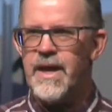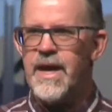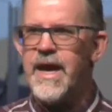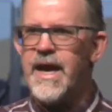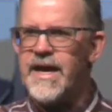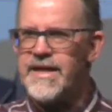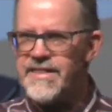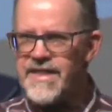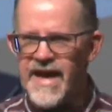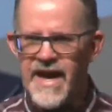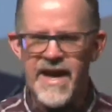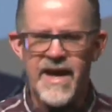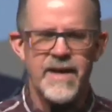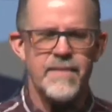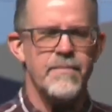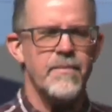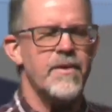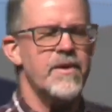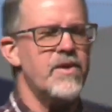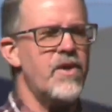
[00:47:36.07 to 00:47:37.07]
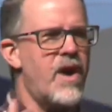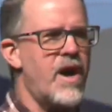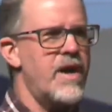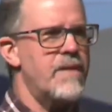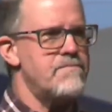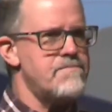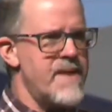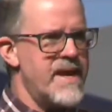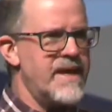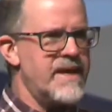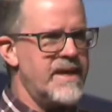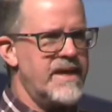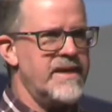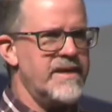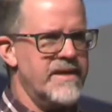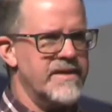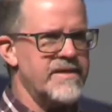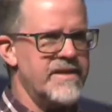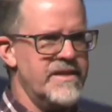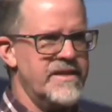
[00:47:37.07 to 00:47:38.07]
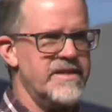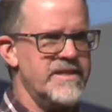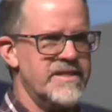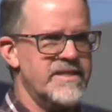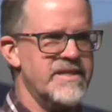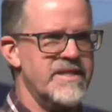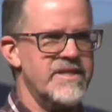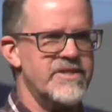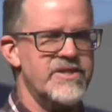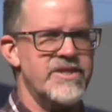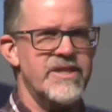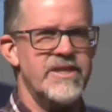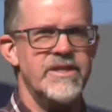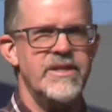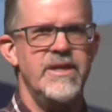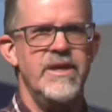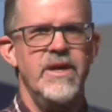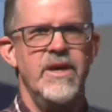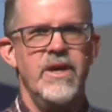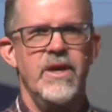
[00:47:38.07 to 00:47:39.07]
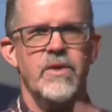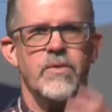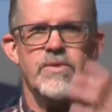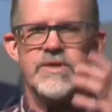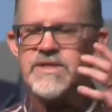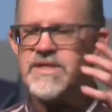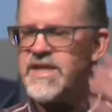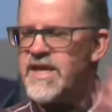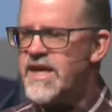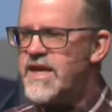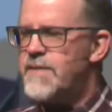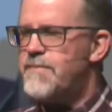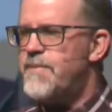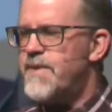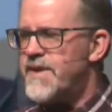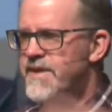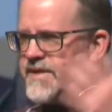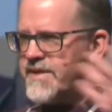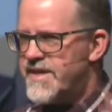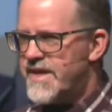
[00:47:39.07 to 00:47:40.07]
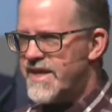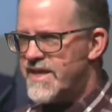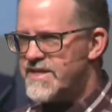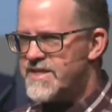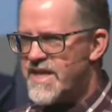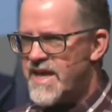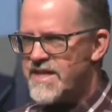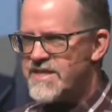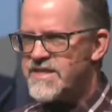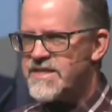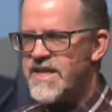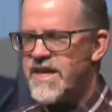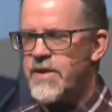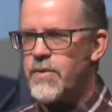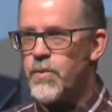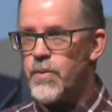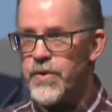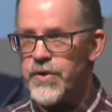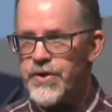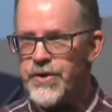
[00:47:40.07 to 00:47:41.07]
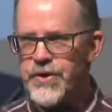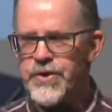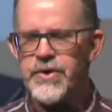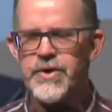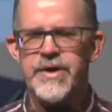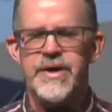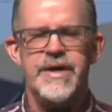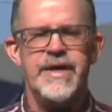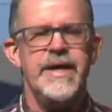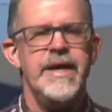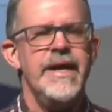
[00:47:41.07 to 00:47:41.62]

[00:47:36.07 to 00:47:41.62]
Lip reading: And that not making the decision was keeping things as they were,